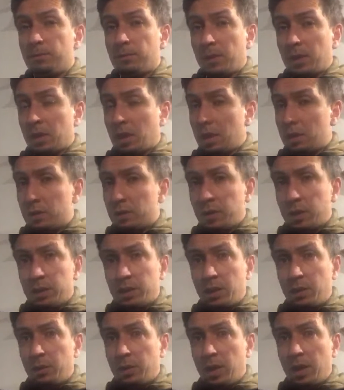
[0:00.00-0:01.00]
Again, set
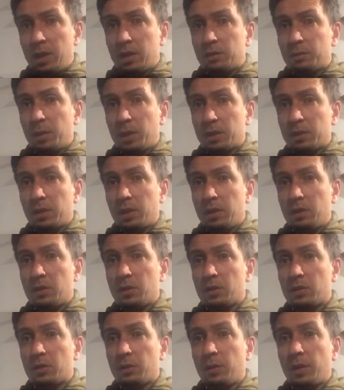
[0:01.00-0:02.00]
out their
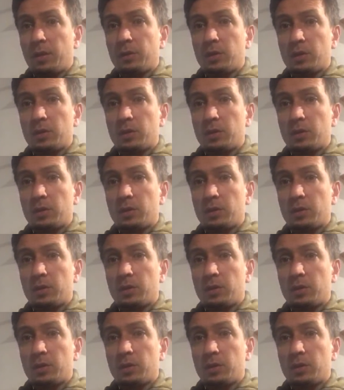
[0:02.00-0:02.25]
expectations around the